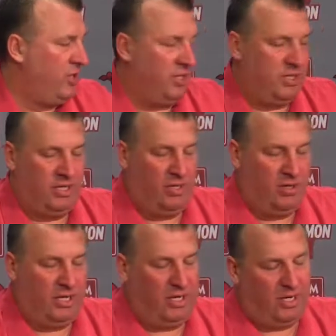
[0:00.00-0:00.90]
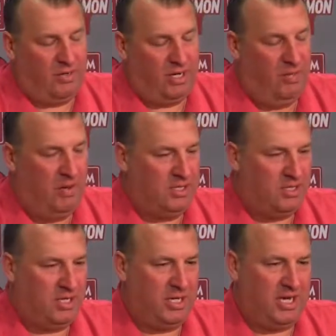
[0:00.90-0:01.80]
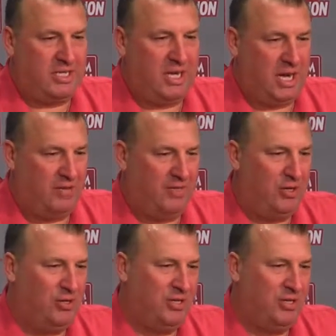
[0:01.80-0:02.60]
I grabbed him on Sunday, said, "How do you feel?"